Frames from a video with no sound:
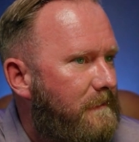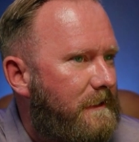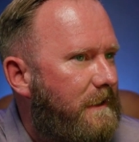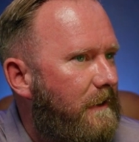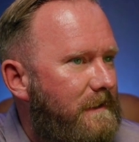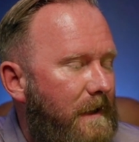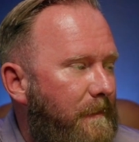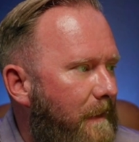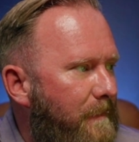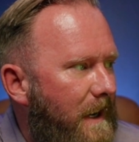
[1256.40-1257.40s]
Just curious.
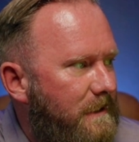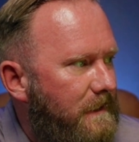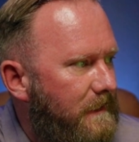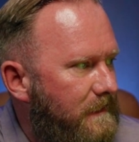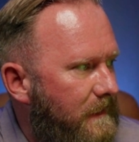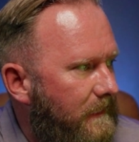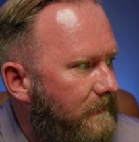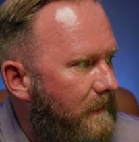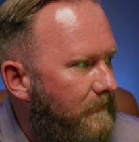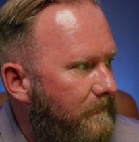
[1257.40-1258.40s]
I'm not bashing Disney.
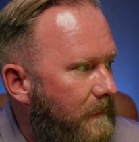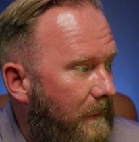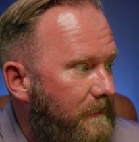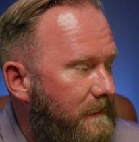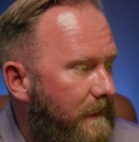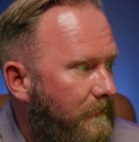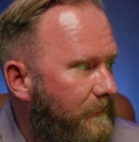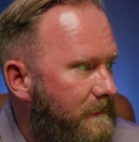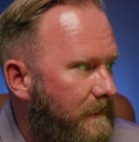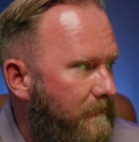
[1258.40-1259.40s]
Obviously, I go
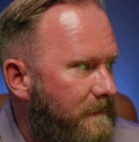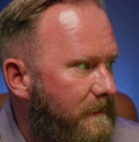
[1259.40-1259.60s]
visit there